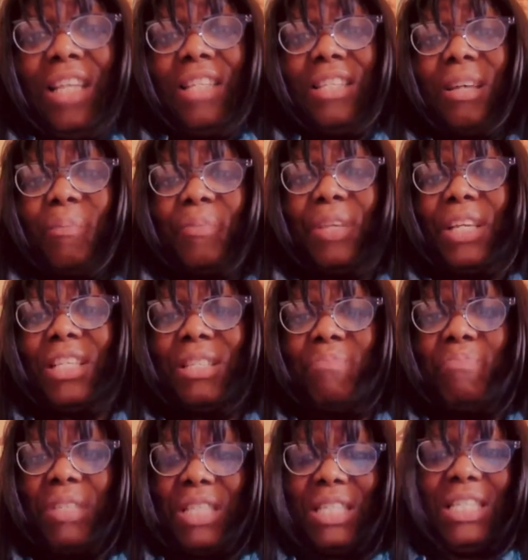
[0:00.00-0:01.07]
Something is
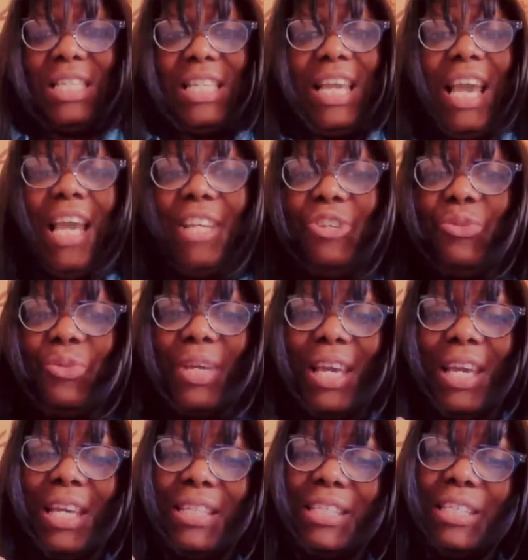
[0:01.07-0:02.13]
missing, and you
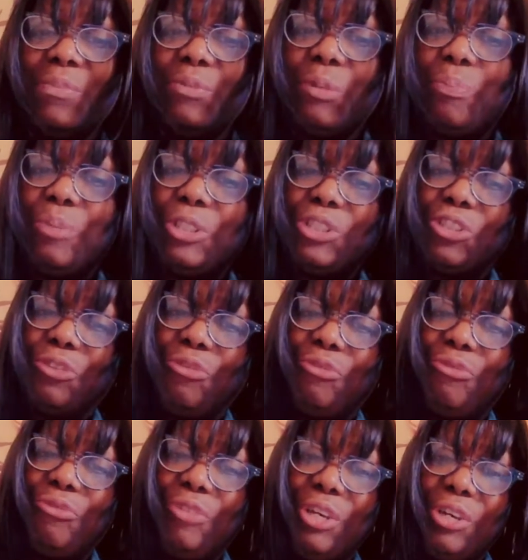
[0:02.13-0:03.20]
can't seem to put your
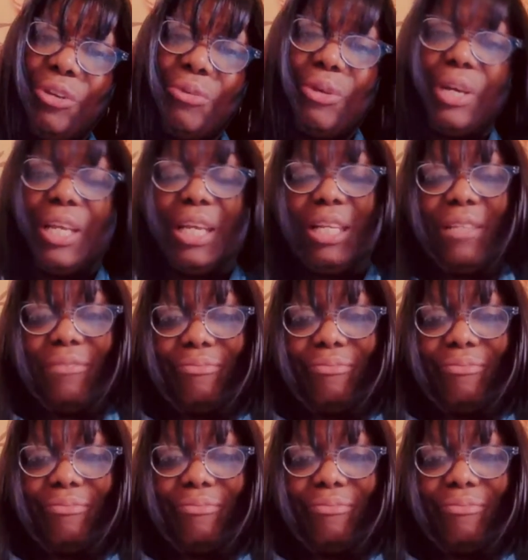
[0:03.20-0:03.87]
finger on it.